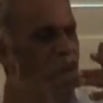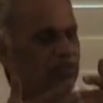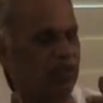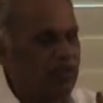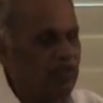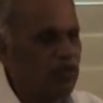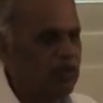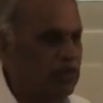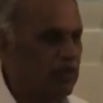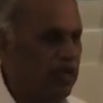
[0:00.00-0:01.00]
of the
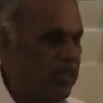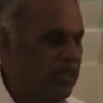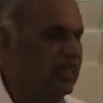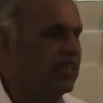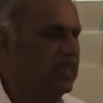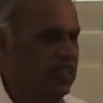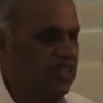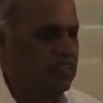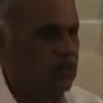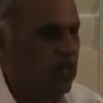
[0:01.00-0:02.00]
human body
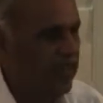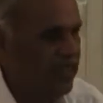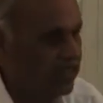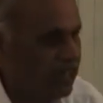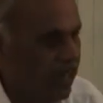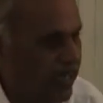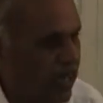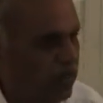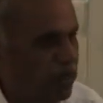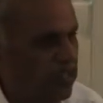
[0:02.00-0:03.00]
is called as
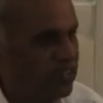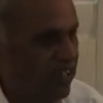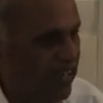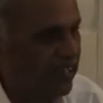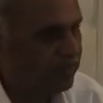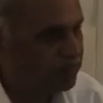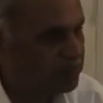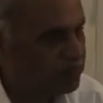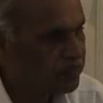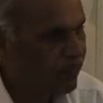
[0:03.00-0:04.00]
Gaya plus 3.
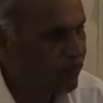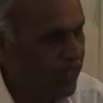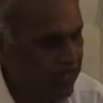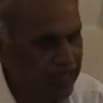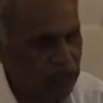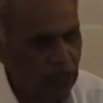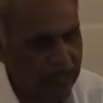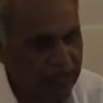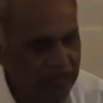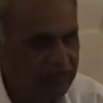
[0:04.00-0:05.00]
It is called
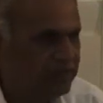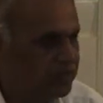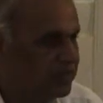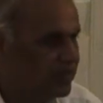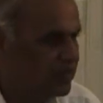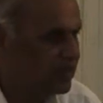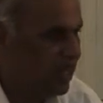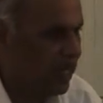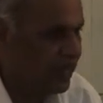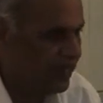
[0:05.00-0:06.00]
as
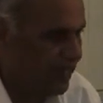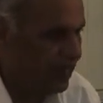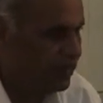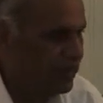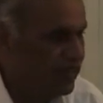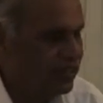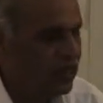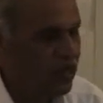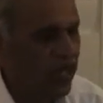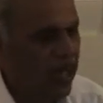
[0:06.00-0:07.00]
Gayathri.
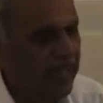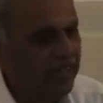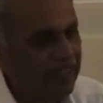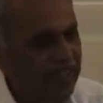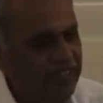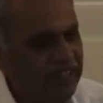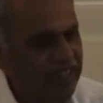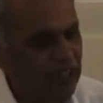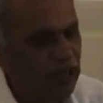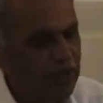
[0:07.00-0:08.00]
So Gayathri is
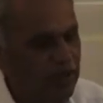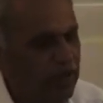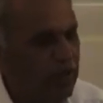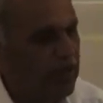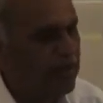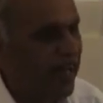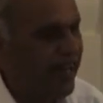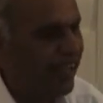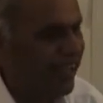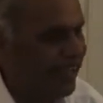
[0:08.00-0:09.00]
said to be Mama
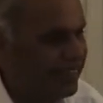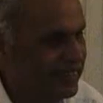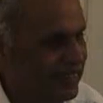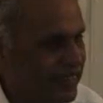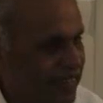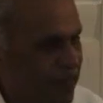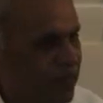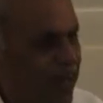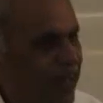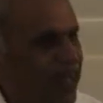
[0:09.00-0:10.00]
Pranaha. The
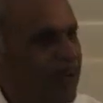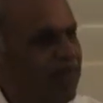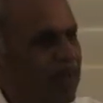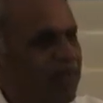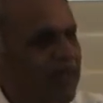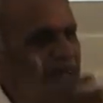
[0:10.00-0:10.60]
prana of every